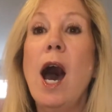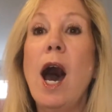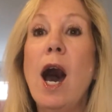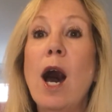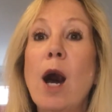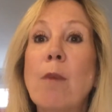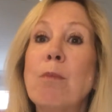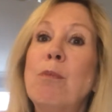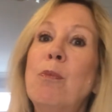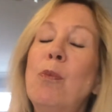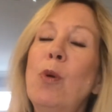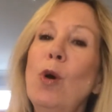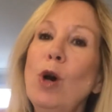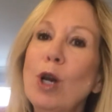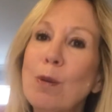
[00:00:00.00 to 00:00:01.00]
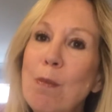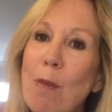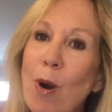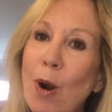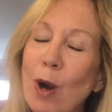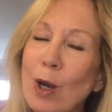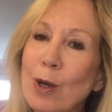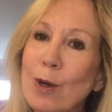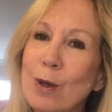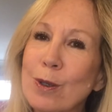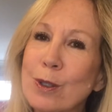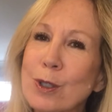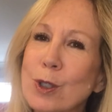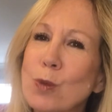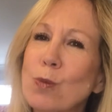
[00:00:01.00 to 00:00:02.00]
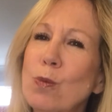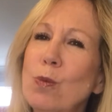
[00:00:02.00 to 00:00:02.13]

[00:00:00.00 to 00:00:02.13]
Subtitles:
Bookmarkers,